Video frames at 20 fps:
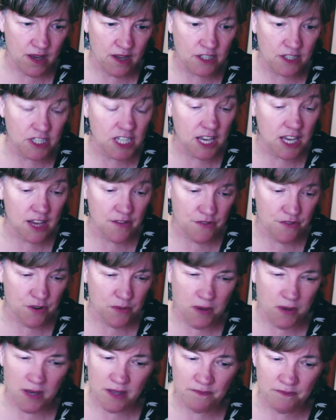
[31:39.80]
to
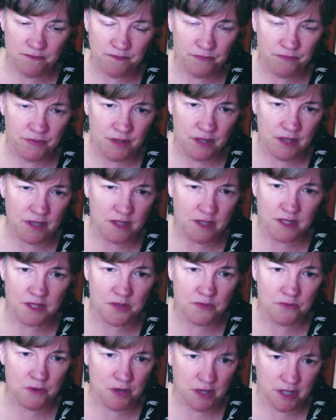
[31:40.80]
everyone
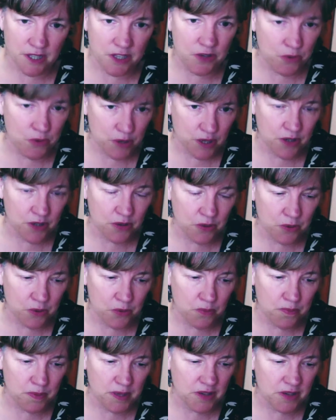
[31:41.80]
is really
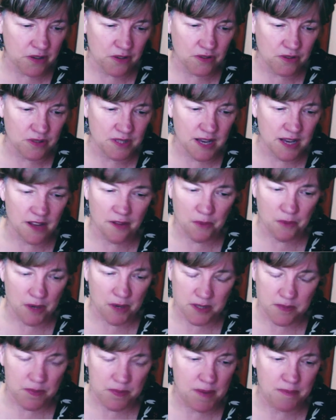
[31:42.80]
critical, because otherwise
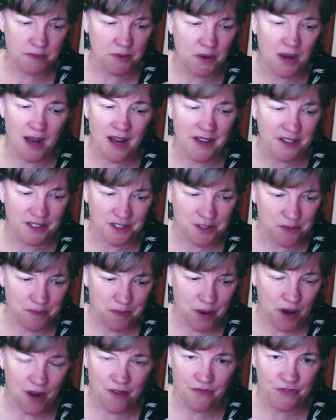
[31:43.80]
people aren't going to
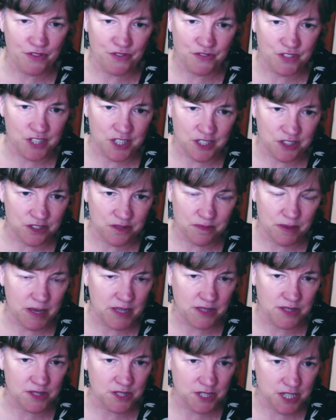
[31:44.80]
buy $15
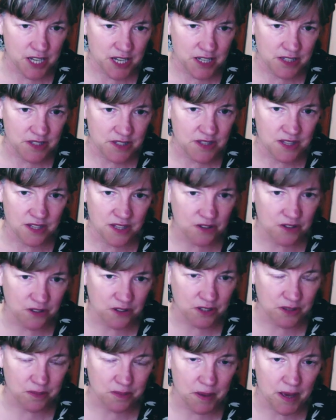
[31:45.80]
a test. They're not
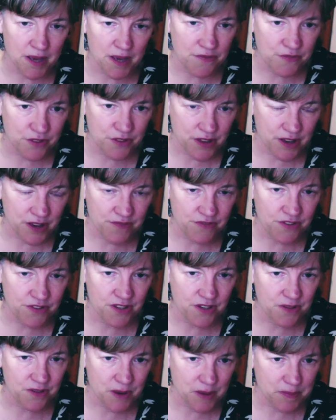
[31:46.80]
going to pay for that for
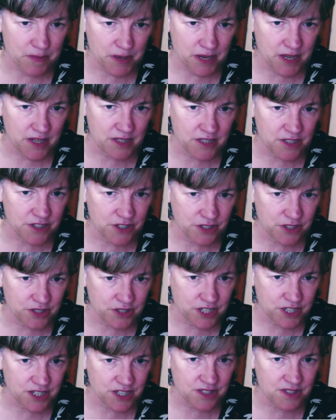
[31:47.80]
their rapid antigen
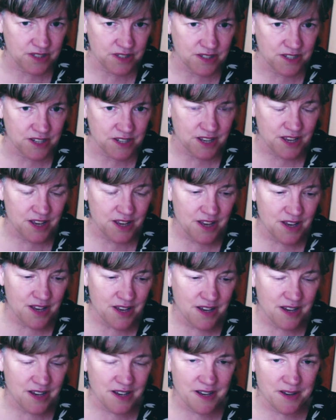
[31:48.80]
test.
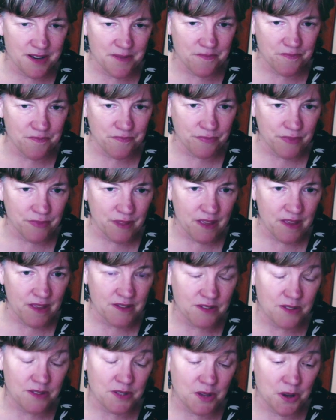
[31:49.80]

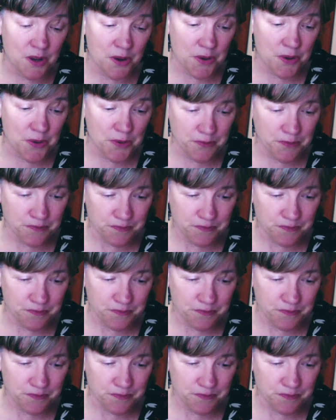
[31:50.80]
So